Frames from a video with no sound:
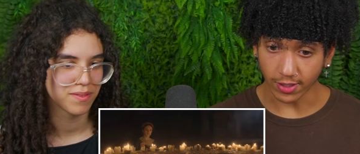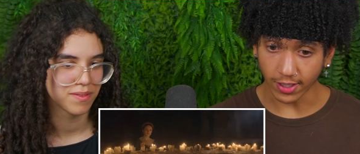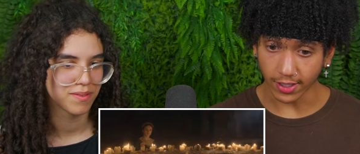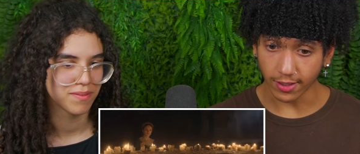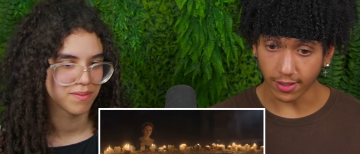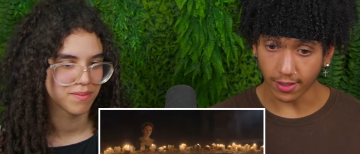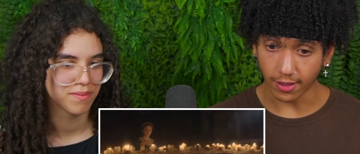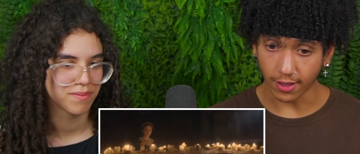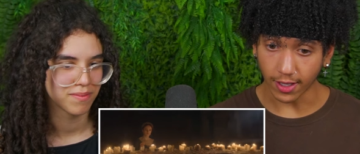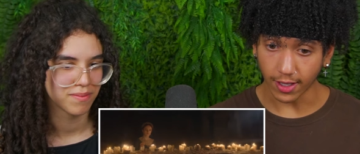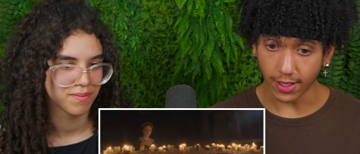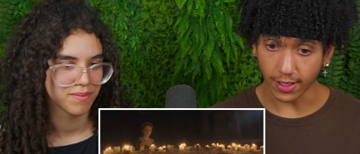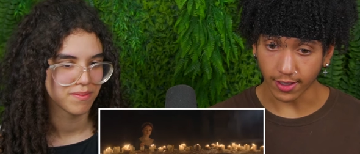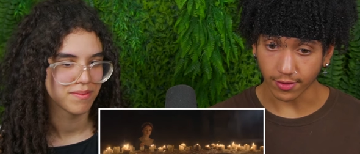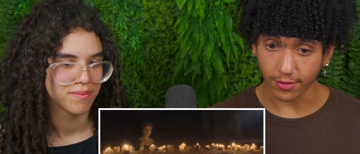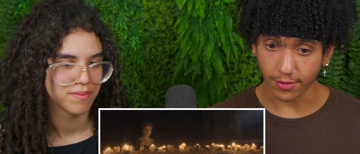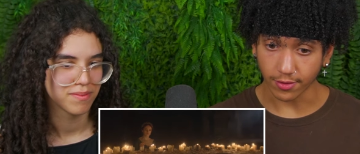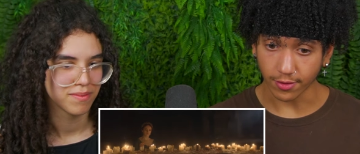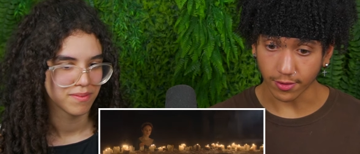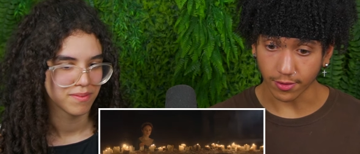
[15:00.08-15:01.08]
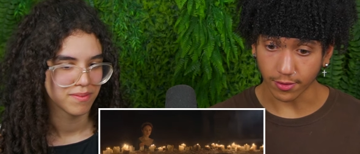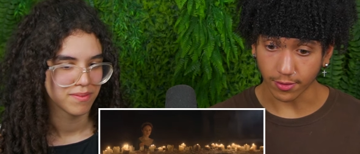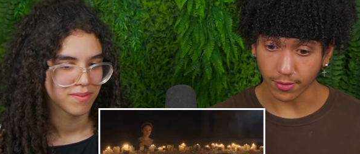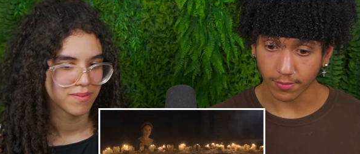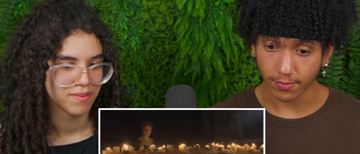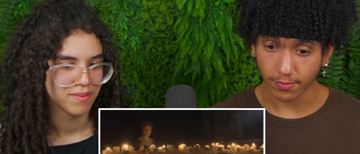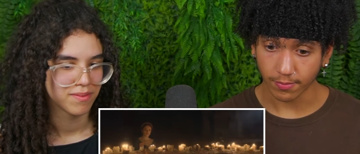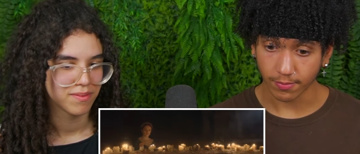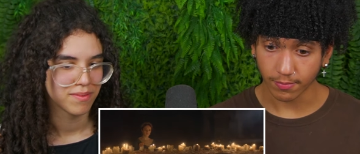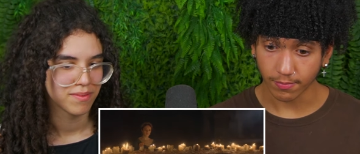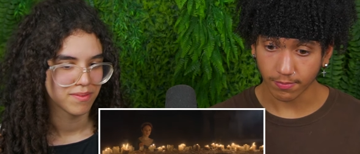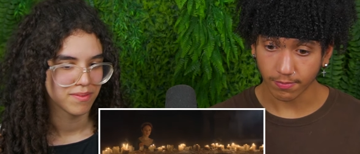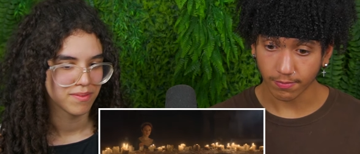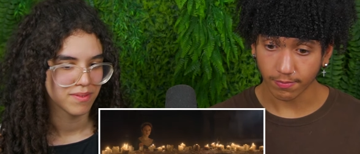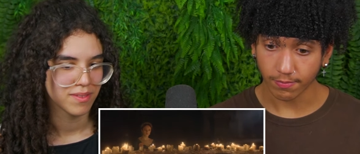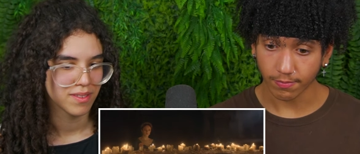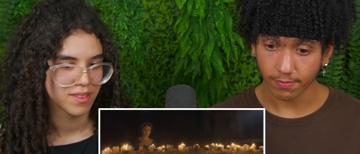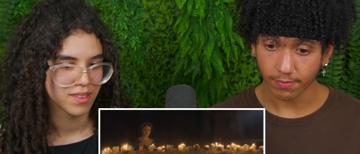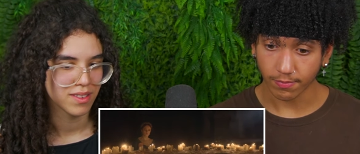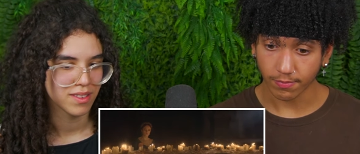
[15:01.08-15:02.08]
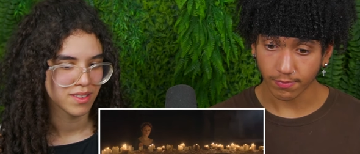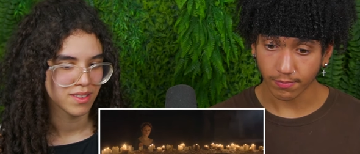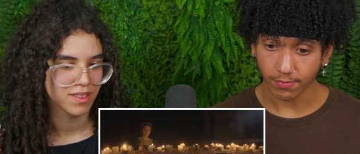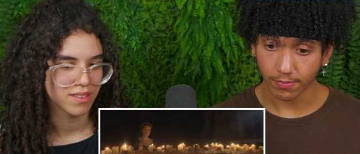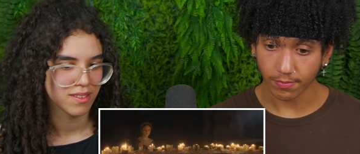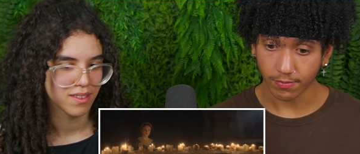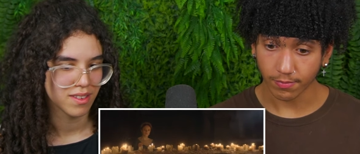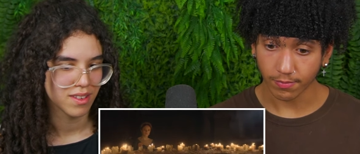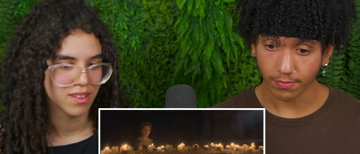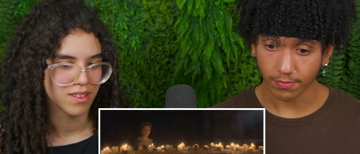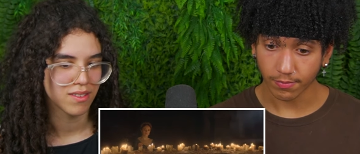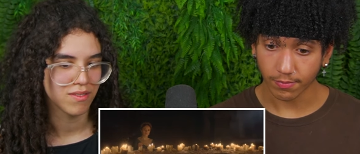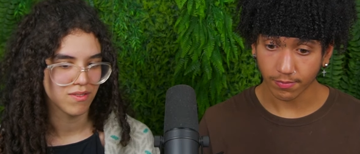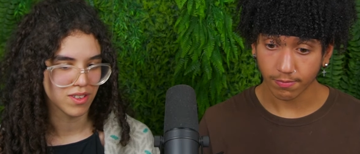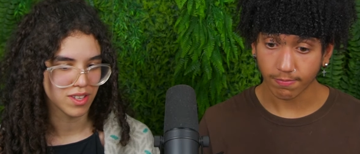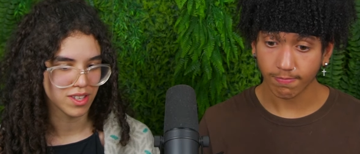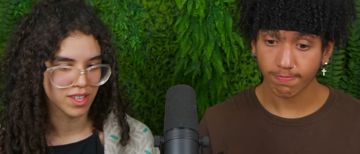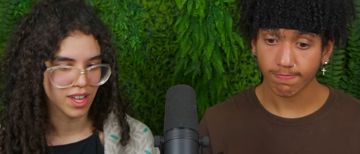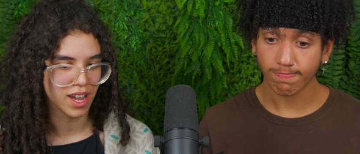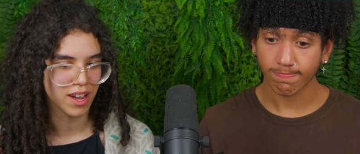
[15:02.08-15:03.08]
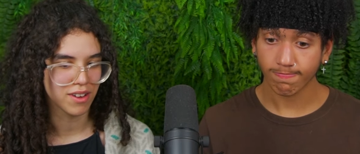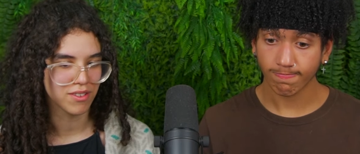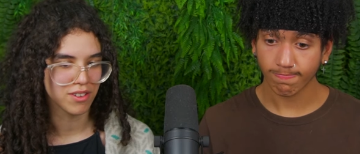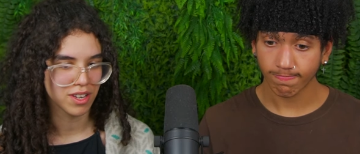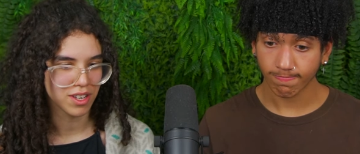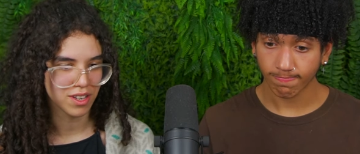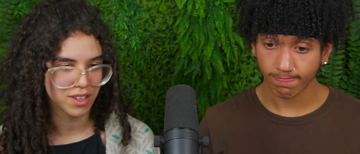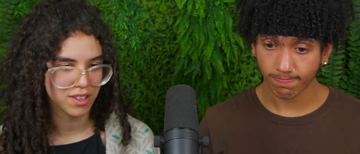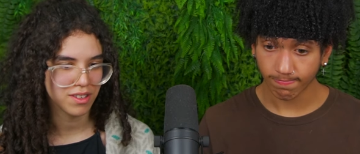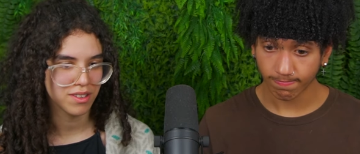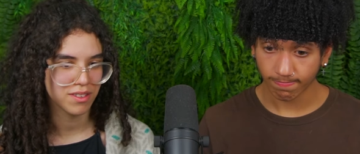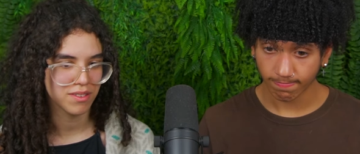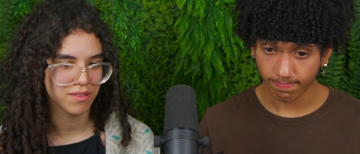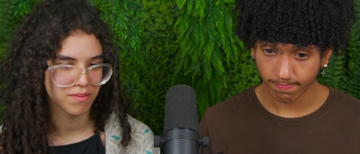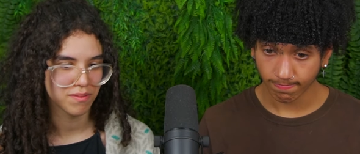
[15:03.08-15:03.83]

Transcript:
Speaker 1: lighting a lot, so.
Speaker 2: Viserys.